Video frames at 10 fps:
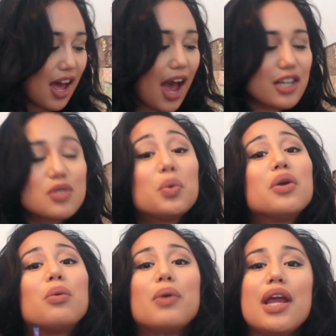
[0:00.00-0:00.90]
I just want
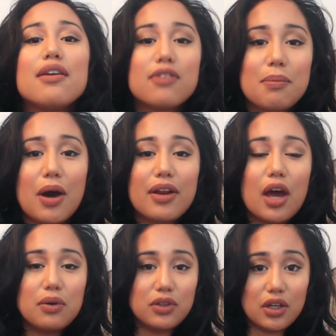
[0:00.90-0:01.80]
to rave about
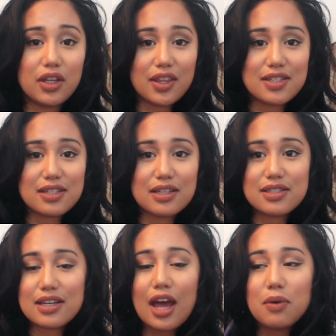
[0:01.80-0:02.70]
how good this is
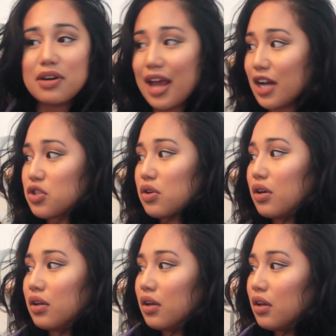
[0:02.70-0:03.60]
and how
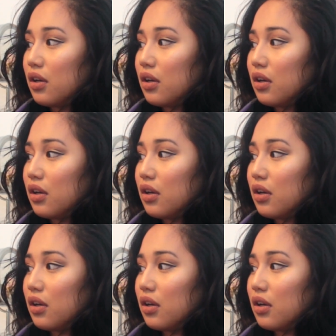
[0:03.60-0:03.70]
natural